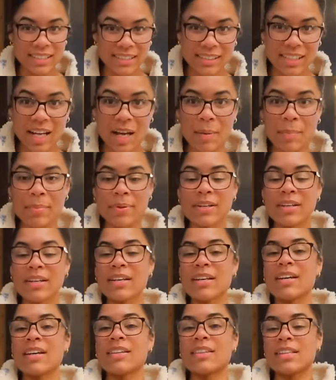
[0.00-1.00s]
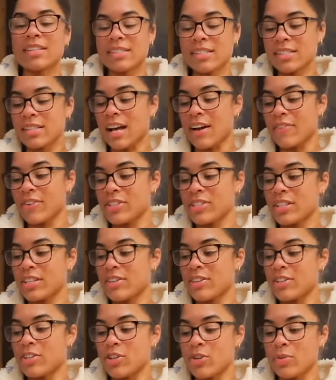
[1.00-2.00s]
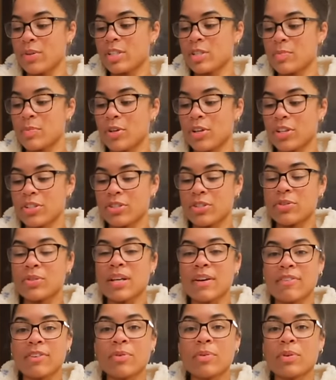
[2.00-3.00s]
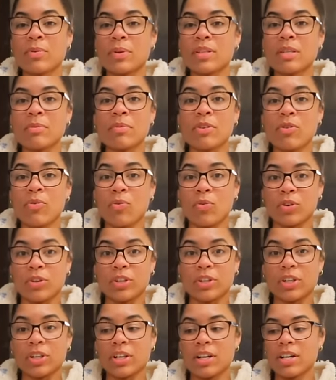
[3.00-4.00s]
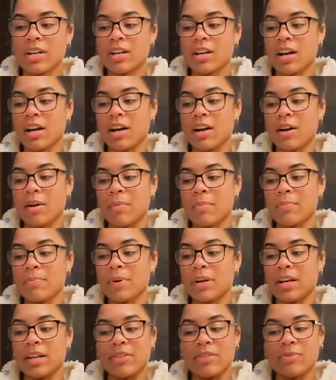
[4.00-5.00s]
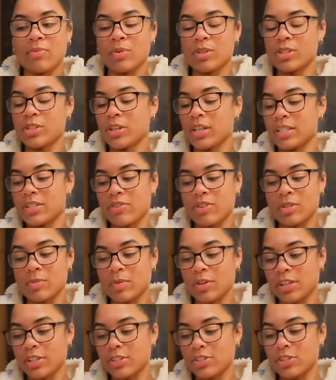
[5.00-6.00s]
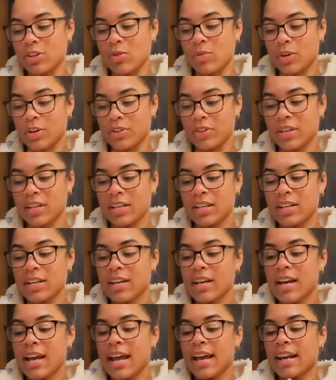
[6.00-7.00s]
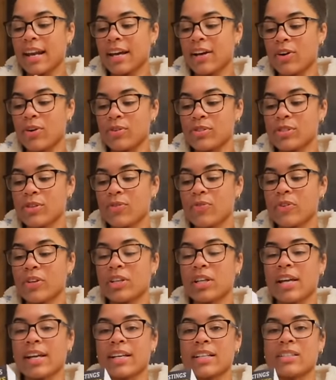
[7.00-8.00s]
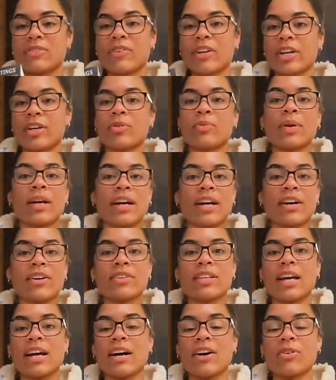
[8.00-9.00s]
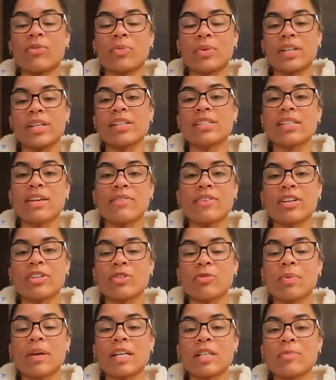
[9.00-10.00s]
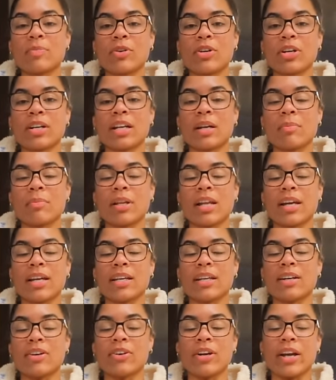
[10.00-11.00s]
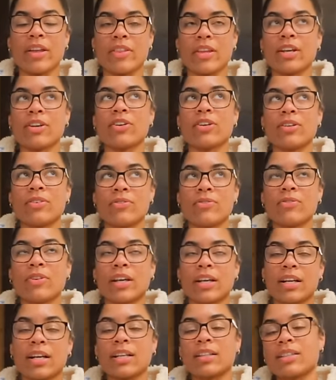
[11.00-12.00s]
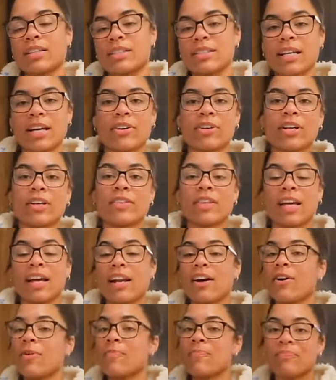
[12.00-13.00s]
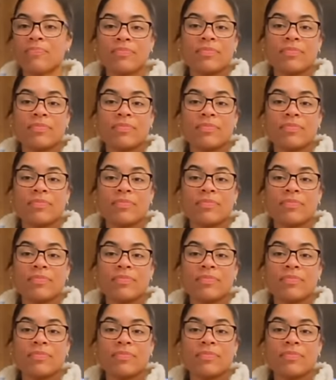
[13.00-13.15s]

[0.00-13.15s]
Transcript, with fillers: this up. This is obviously the newest book, so you definitely want to read them in order. Um, but once you get to this book, it's so worth it. And I also feel like it's very rare that I'll read a 700 page book and I'm like, okay, they could have like cut this out or cut that out.